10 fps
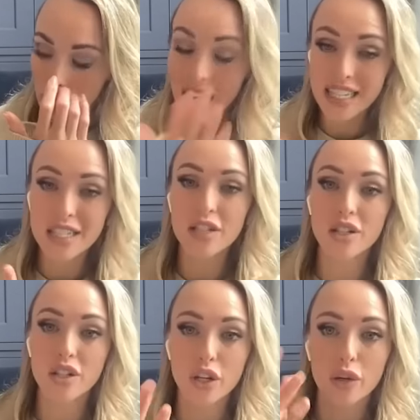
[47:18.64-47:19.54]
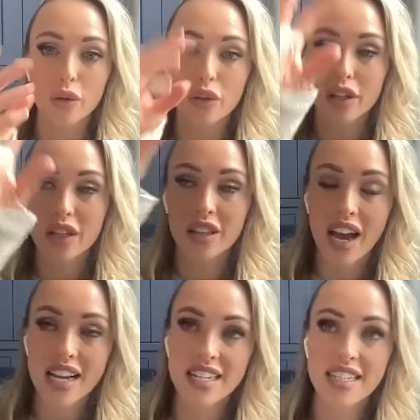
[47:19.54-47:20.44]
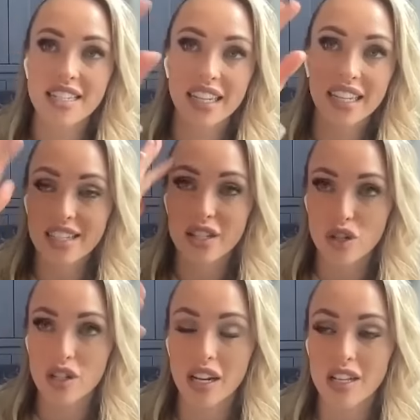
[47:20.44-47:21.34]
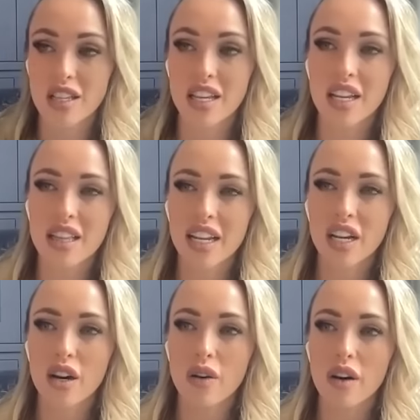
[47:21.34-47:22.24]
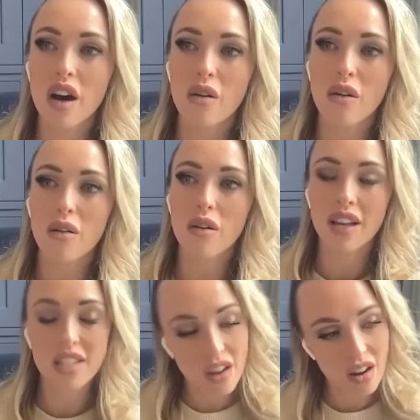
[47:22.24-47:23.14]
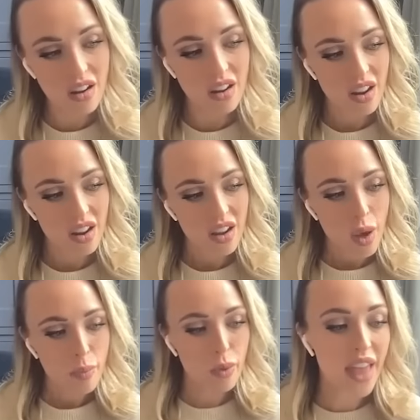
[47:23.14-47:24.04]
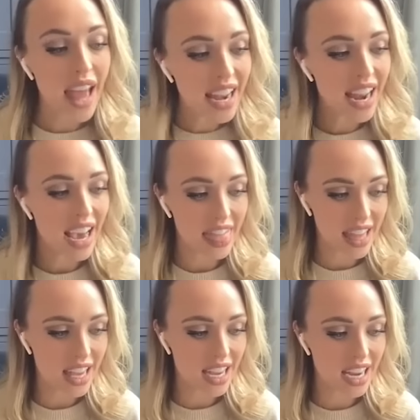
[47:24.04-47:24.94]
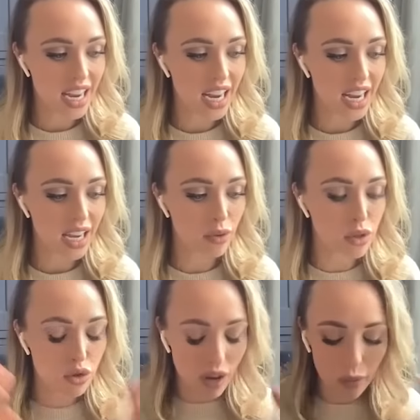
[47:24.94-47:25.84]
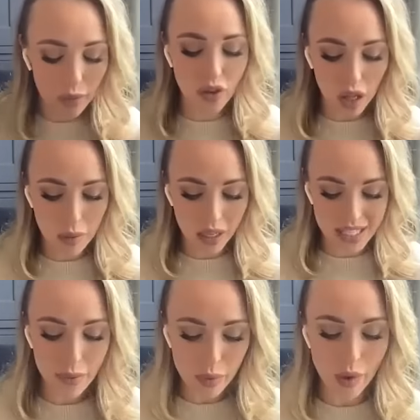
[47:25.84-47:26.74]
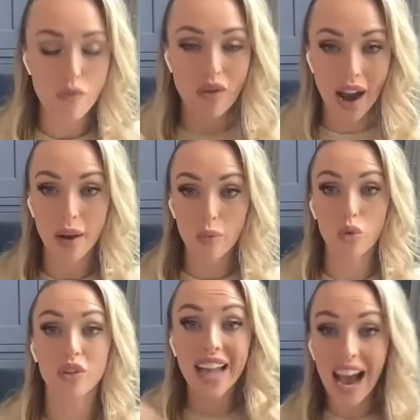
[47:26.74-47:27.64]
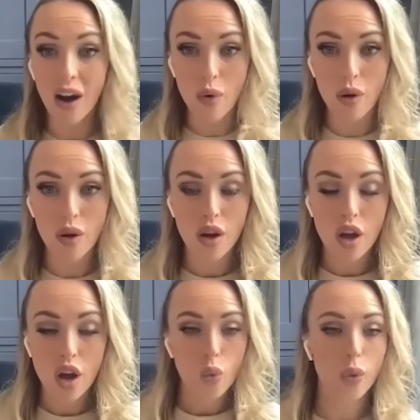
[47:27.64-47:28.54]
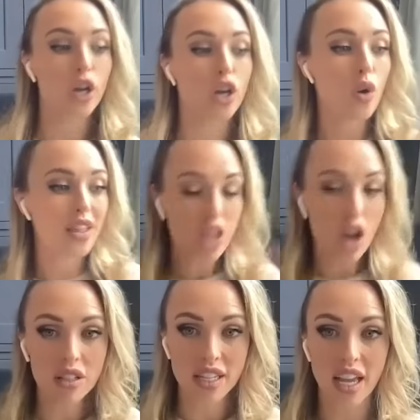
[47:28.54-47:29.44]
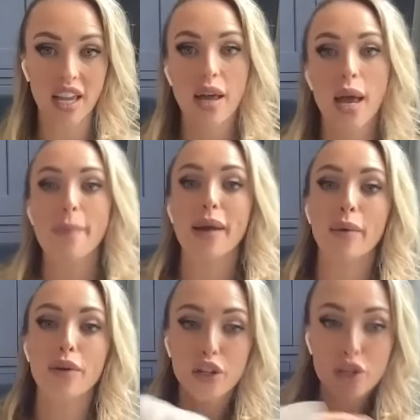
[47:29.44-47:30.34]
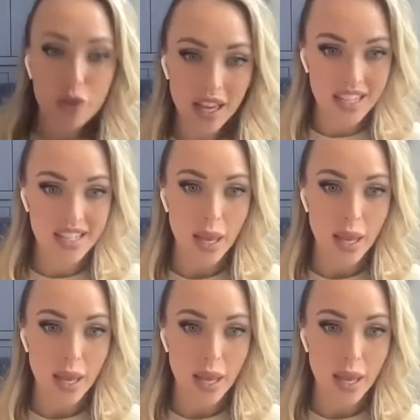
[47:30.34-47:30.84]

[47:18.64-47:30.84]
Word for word: that is the you know the, ideas you start to think and then you go oh well that's gone but then i think it was great with Ollie because then we went, right, well, now we can go on this holiday and now we can do this.